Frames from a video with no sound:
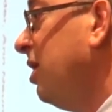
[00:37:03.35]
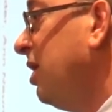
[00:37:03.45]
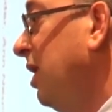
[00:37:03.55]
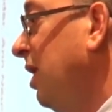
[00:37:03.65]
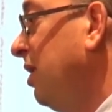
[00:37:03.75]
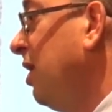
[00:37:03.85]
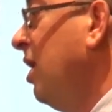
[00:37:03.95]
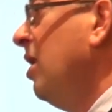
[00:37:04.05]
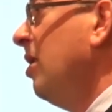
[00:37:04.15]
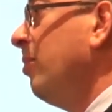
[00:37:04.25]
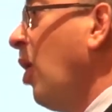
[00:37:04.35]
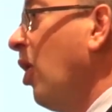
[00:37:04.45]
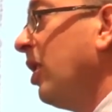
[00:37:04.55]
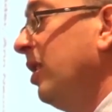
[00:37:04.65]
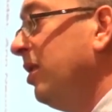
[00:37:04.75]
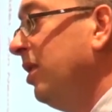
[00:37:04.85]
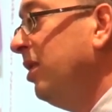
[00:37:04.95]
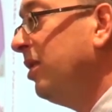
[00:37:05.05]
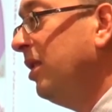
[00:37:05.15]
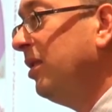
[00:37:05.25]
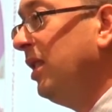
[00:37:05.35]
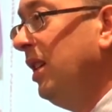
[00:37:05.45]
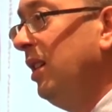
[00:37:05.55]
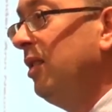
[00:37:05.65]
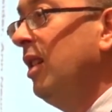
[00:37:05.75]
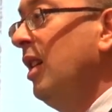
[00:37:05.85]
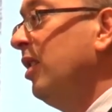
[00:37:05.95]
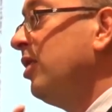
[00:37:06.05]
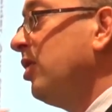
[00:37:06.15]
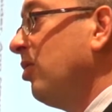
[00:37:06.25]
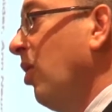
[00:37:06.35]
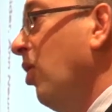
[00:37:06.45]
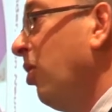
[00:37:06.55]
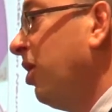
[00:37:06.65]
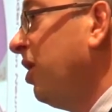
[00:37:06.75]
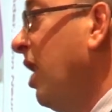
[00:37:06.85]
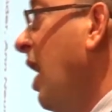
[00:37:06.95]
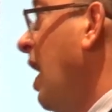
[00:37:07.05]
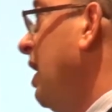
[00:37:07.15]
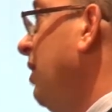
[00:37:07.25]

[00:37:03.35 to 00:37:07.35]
disease Parkinson's disease, strokes, and